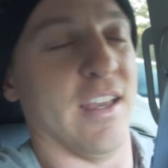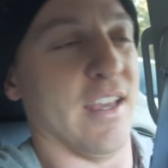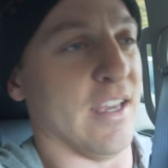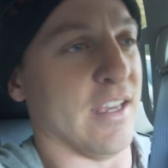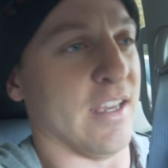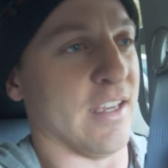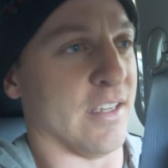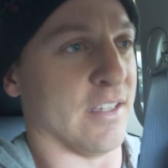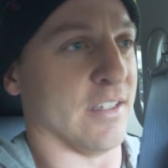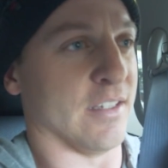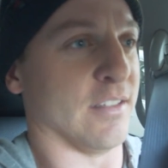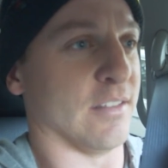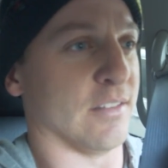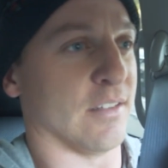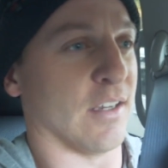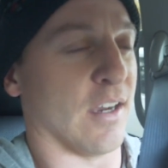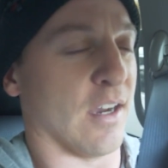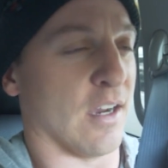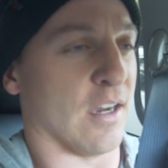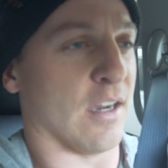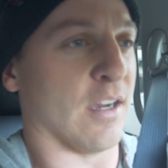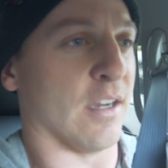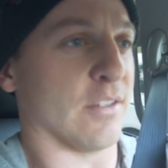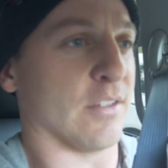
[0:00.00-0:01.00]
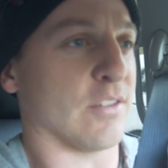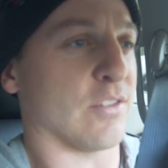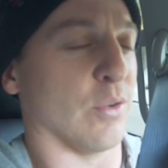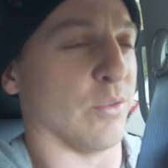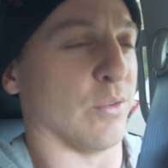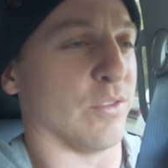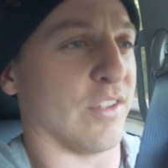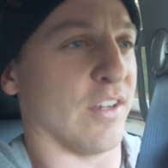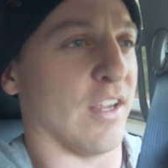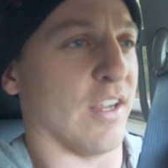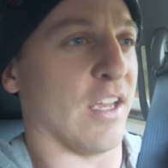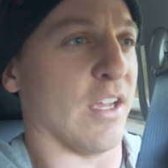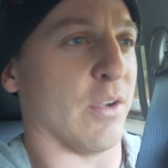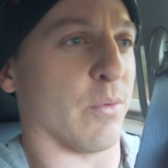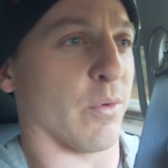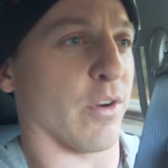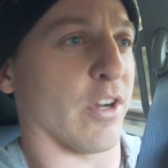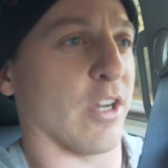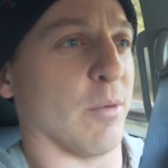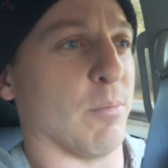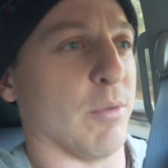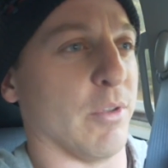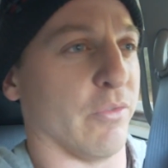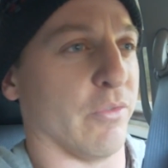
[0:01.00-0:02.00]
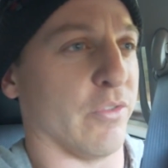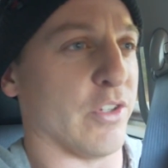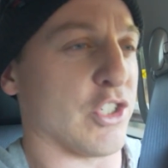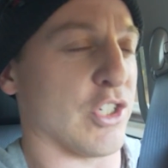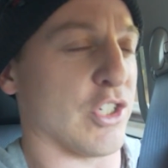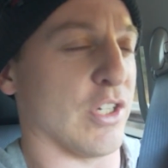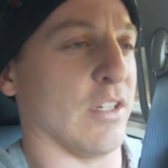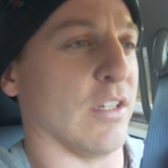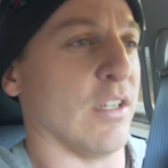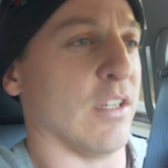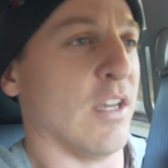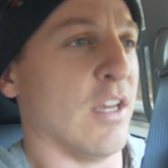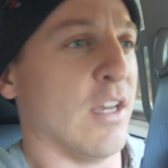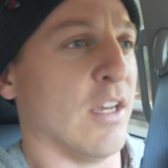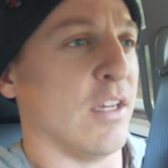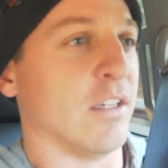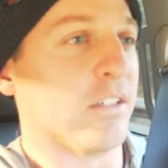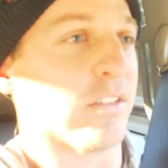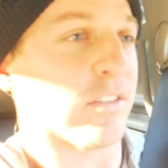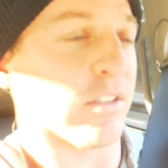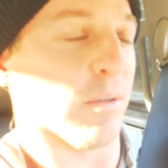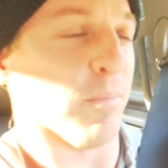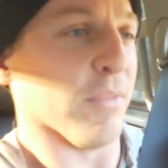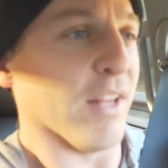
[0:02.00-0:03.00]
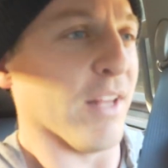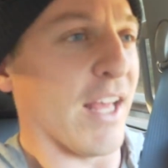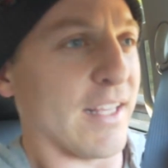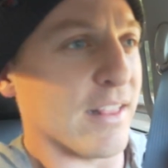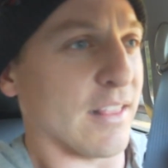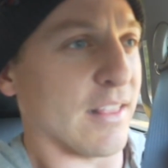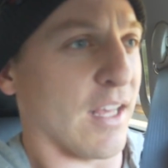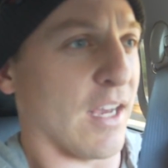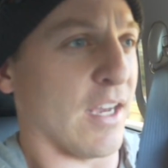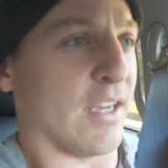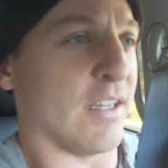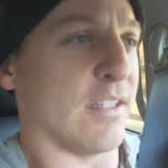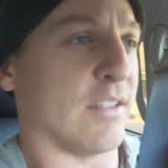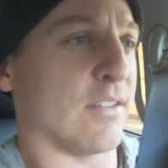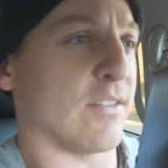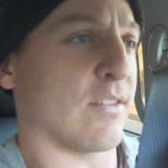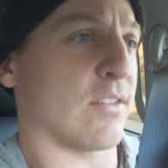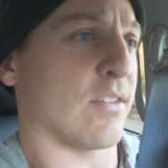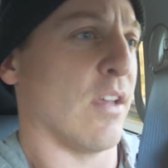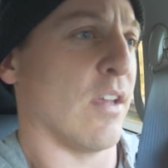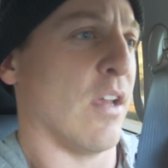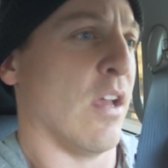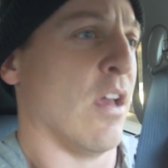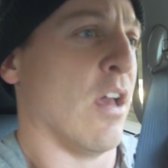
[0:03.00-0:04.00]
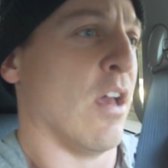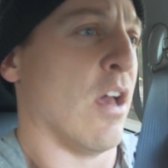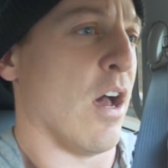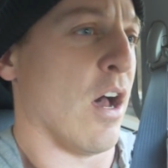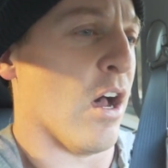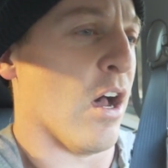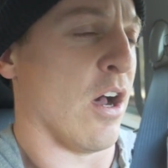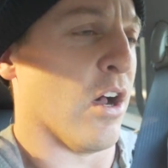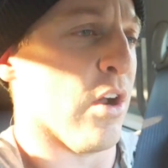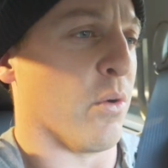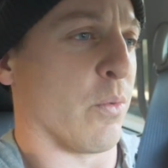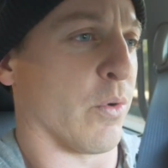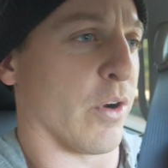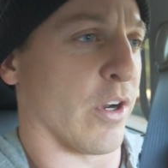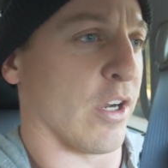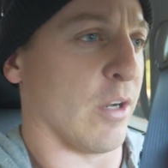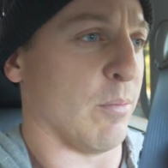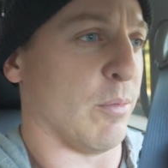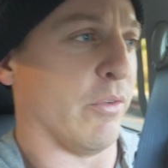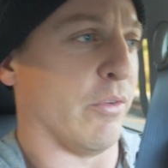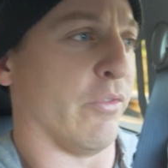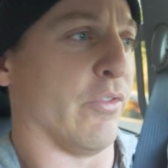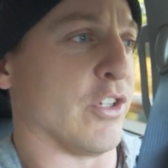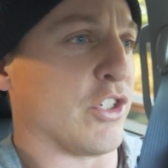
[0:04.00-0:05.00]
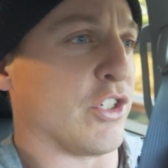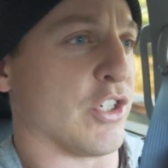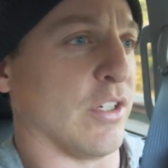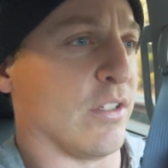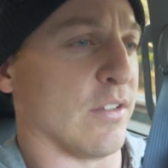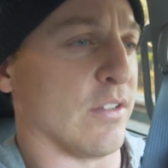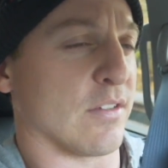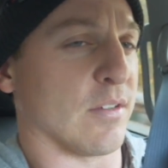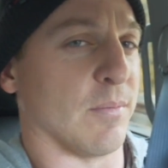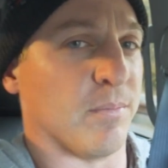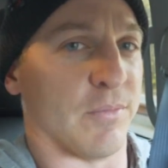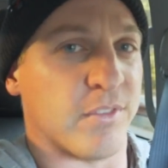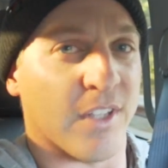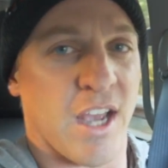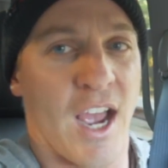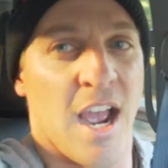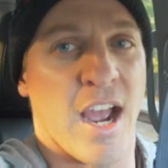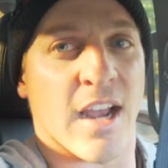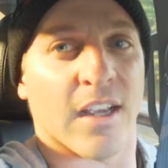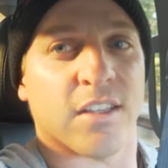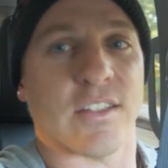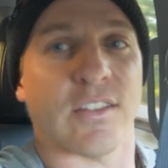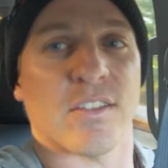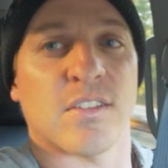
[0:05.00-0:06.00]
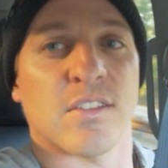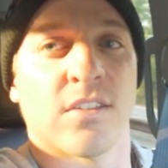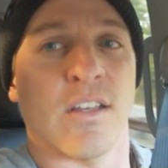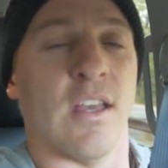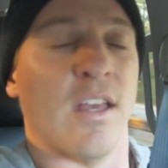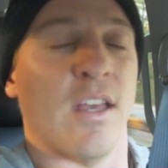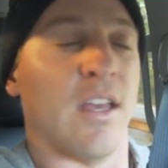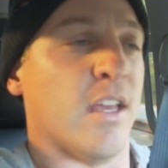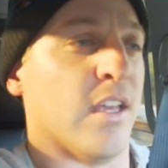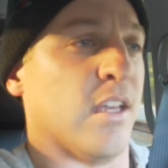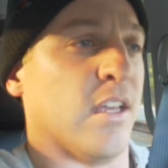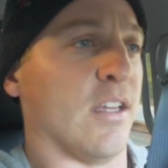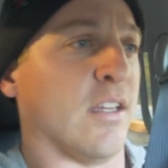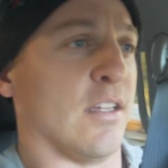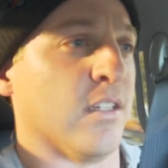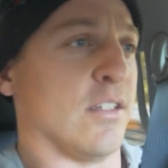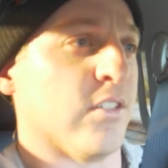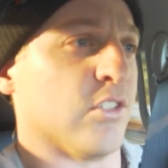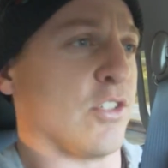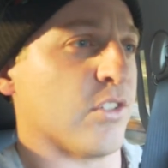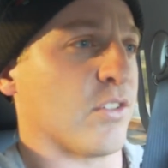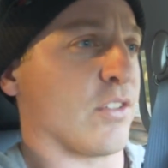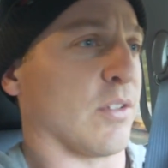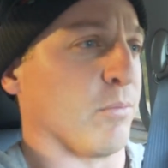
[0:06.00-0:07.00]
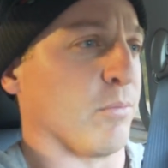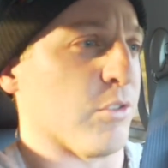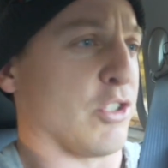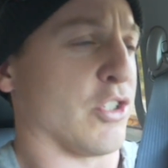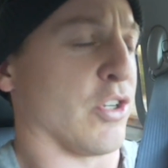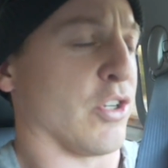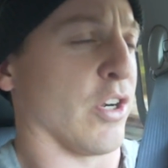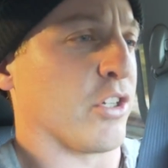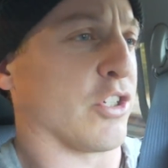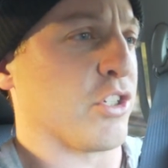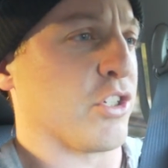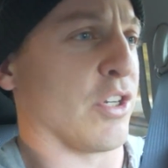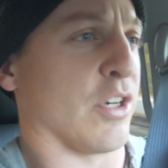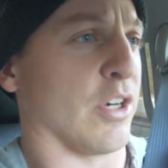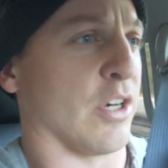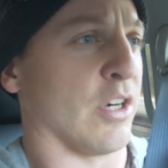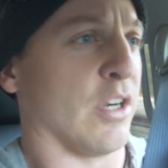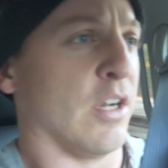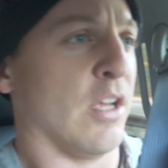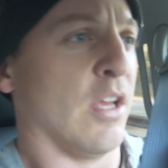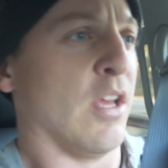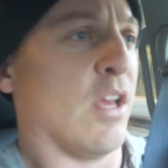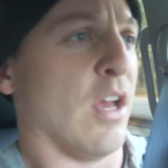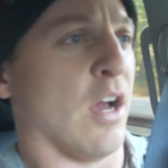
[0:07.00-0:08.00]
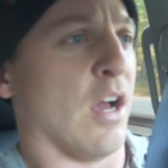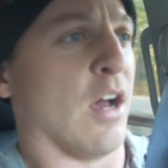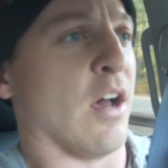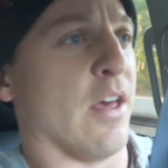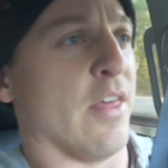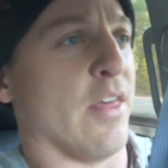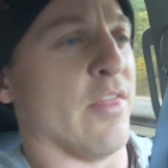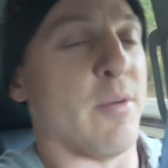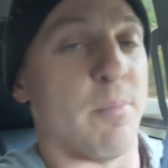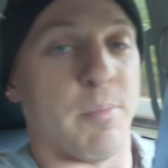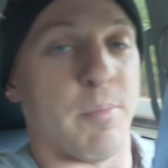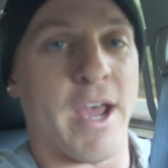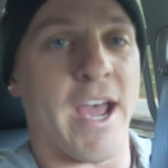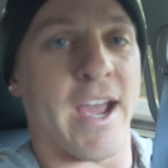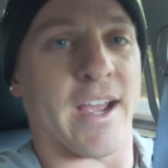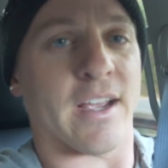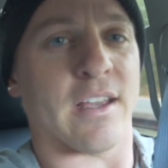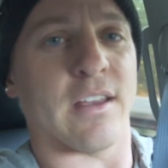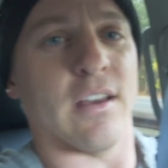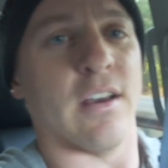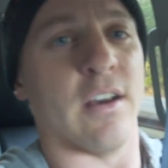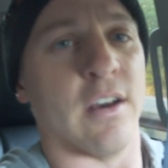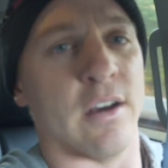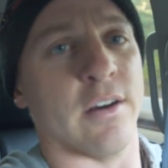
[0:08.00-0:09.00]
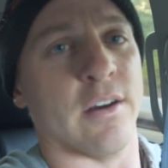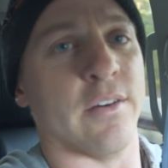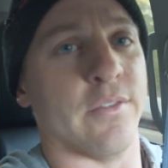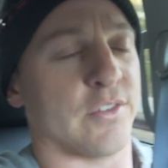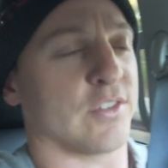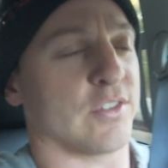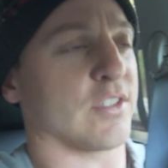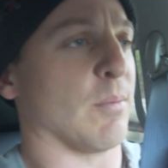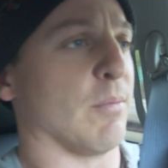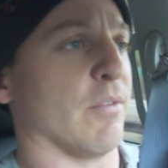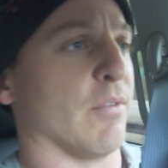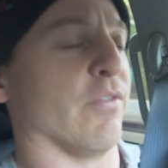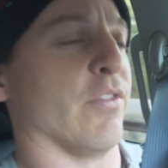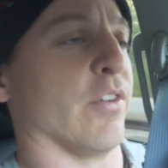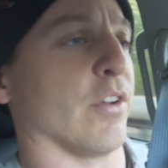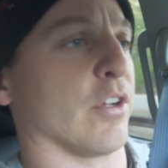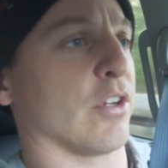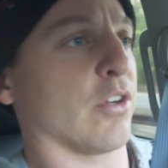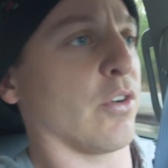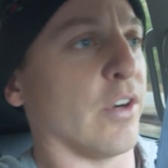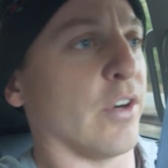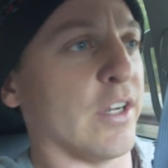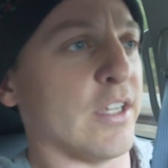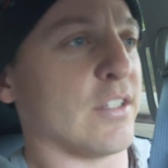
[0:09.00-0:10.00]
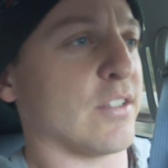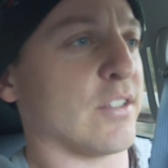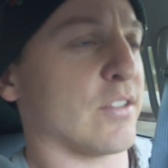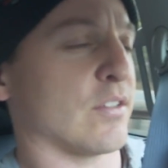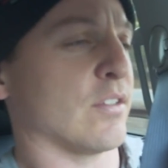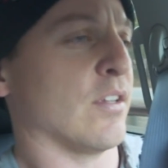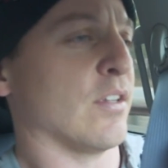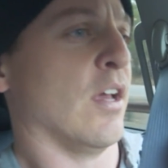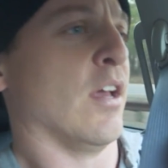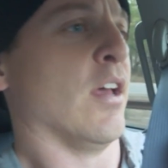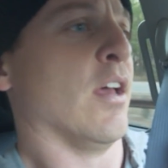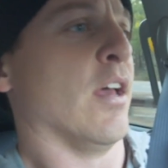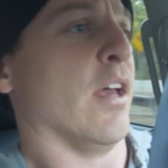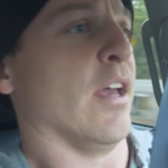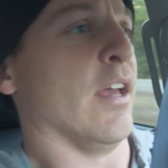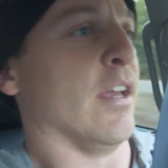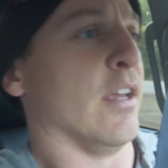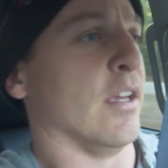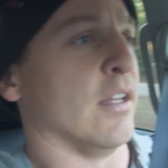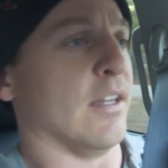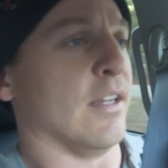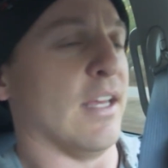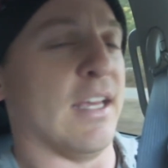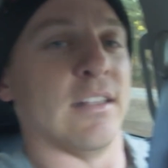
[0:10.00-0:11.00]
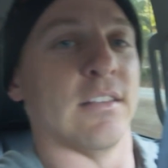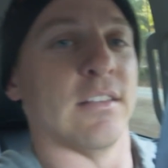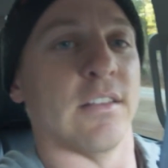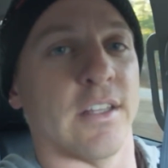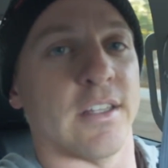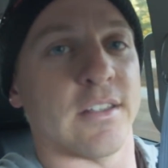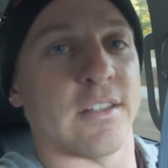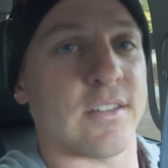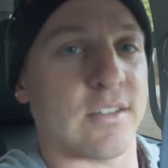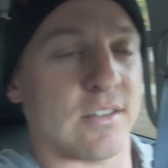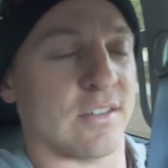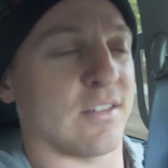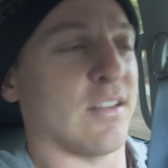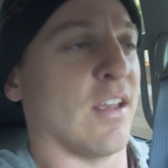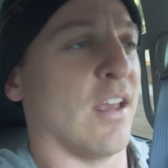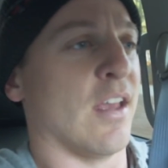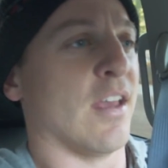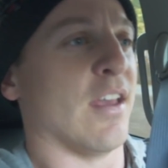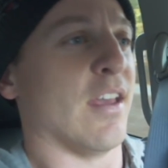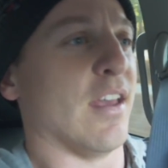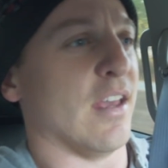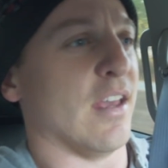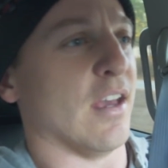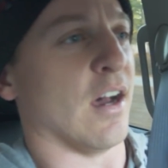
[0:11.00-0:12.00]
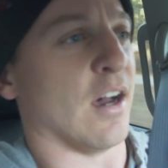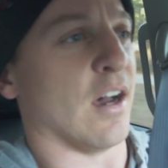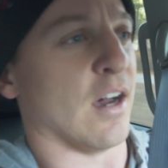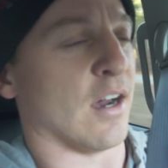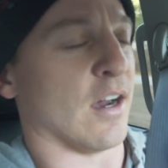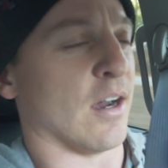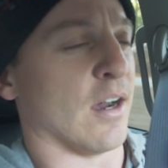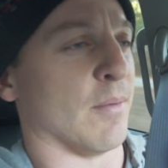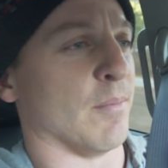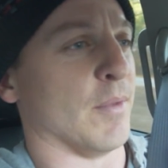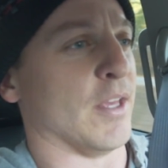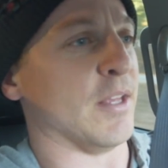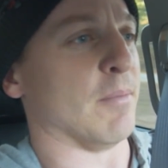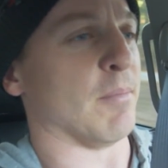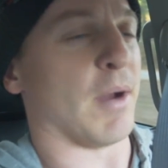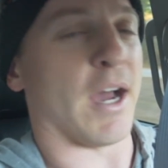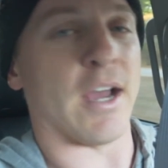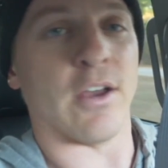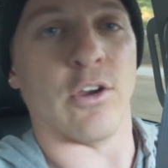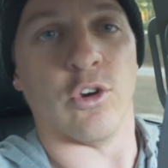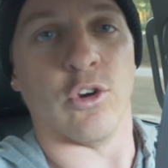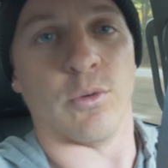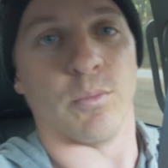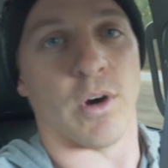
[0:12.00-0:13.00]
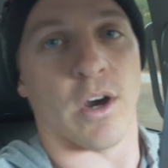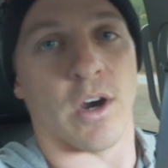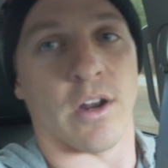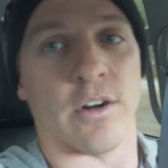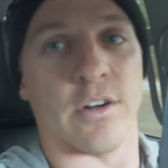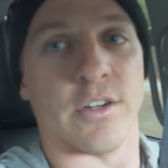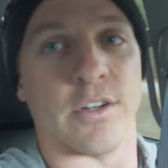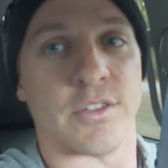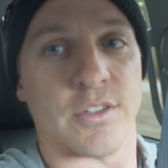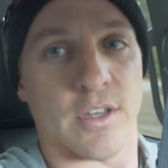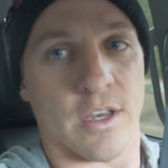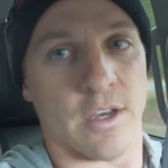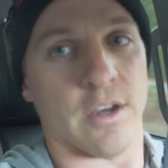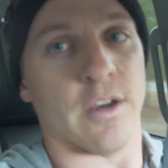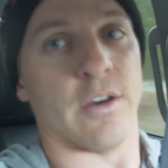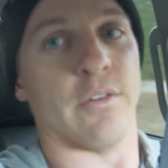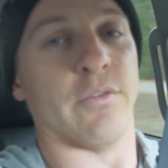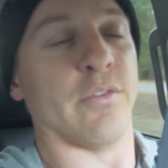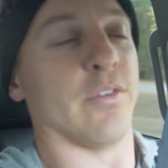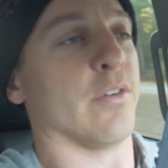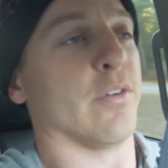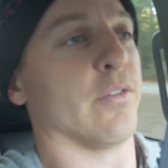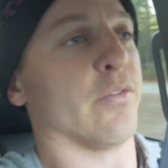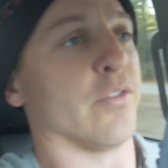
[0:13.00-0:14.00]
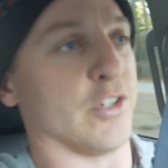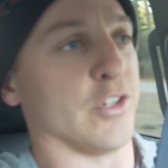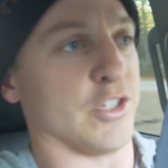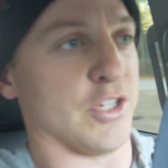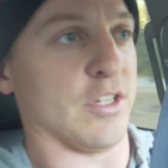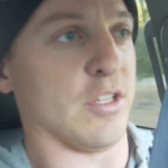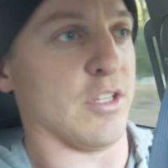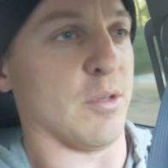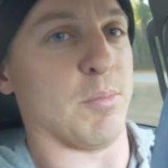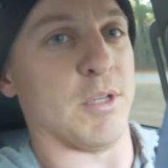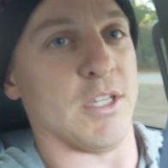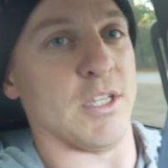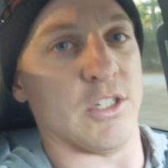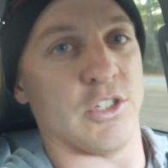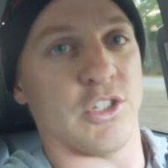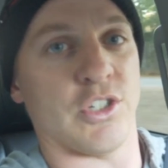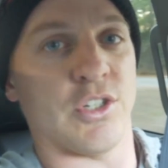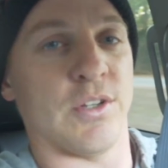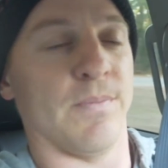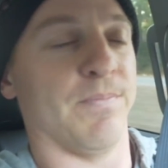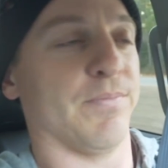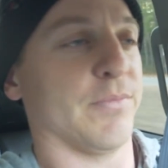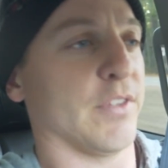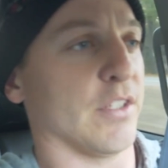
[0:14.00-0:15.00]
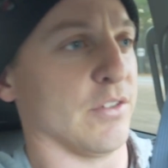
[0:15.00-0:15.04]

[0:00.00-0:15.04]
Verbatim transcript: And uh, so today we're gonna be fishing some light lines, uh, we're gonna be fishing some docks, and just some structure uh, in the back of some of the creeks and inlets um, in my home waters of Virginia Beach.